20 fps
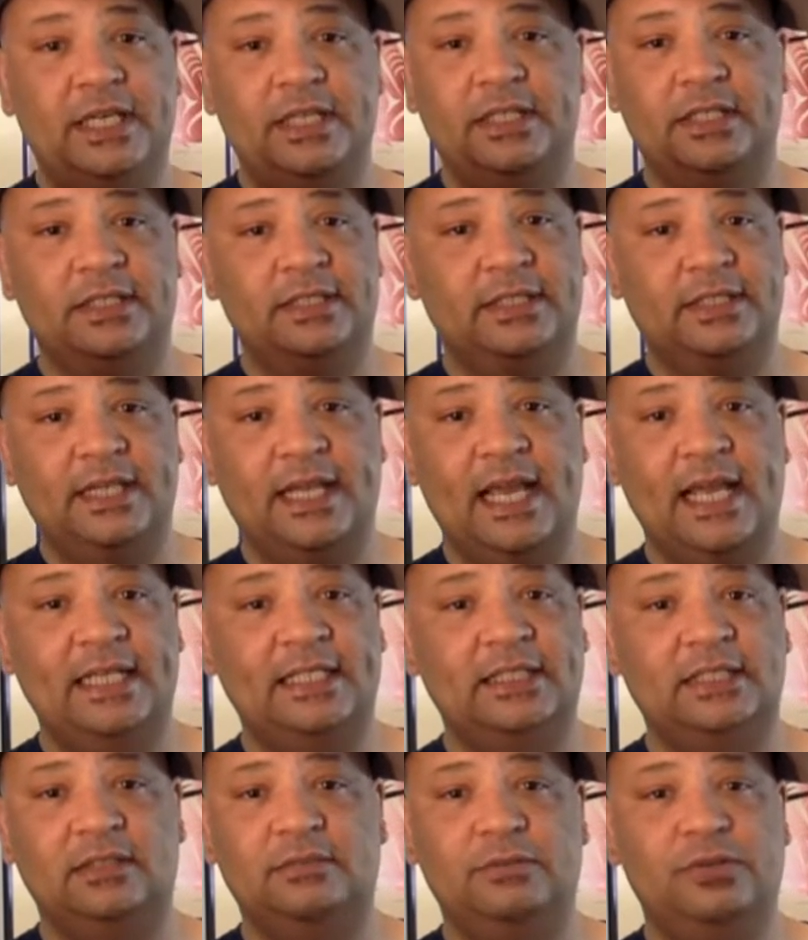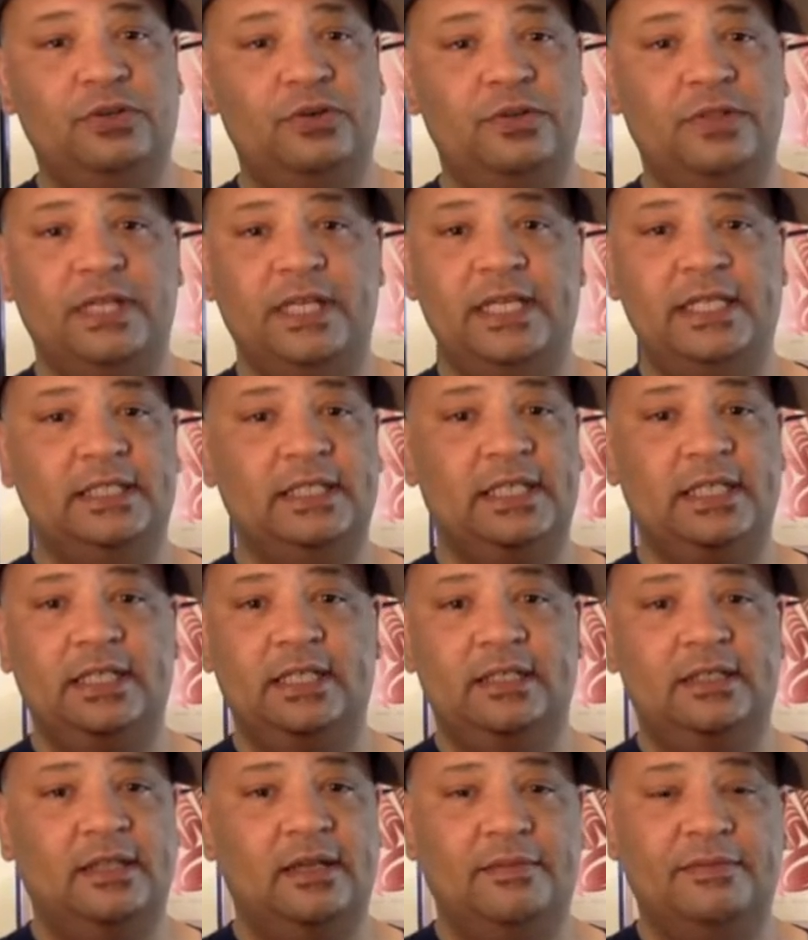just nice, smooth,
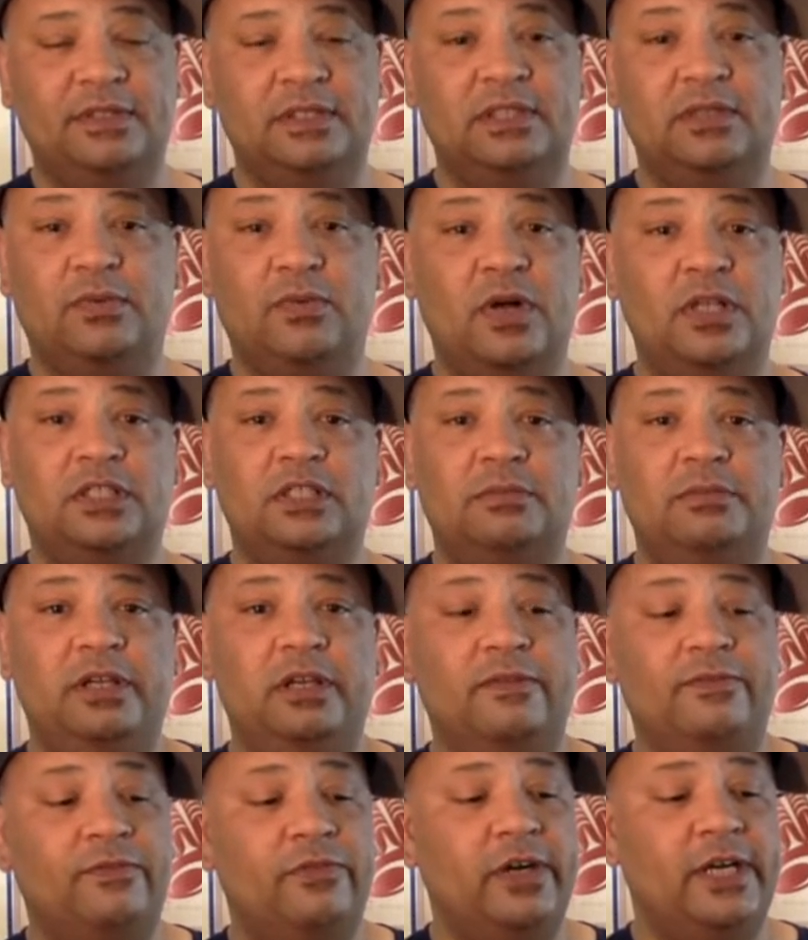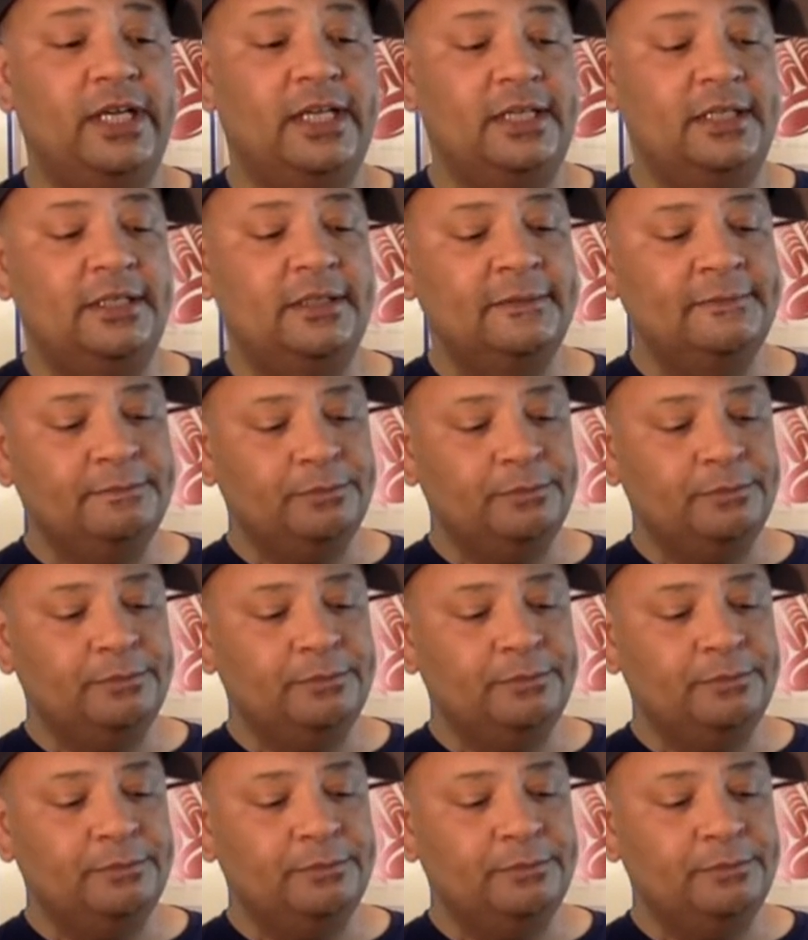easy. I mean, wants to be your friend.